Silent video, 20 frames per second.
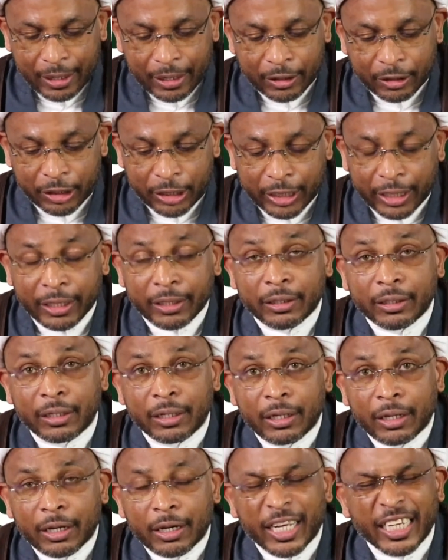
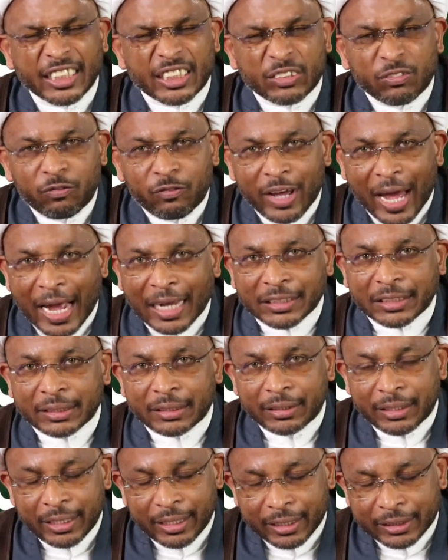then
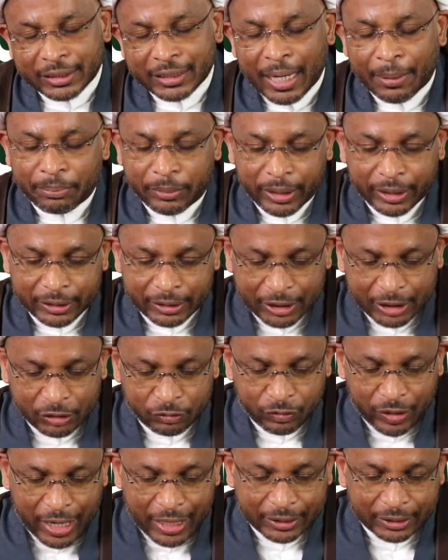the acceptance is
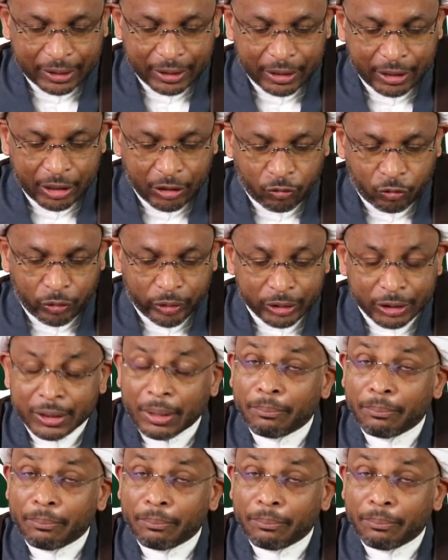vastly different.